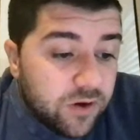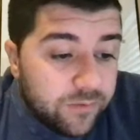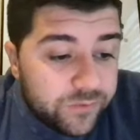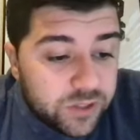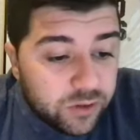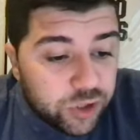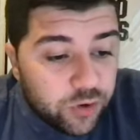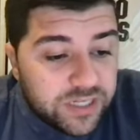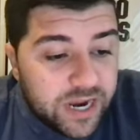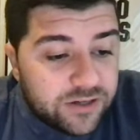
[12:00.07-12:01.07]
far. So
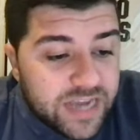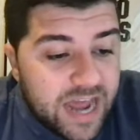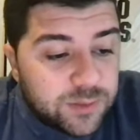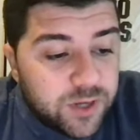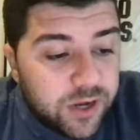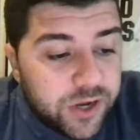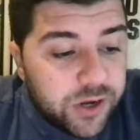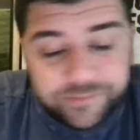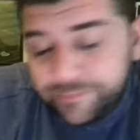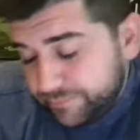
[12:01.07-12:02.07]
Shedeur Sanders, as we all
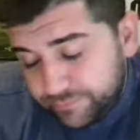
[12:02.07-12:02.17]
know,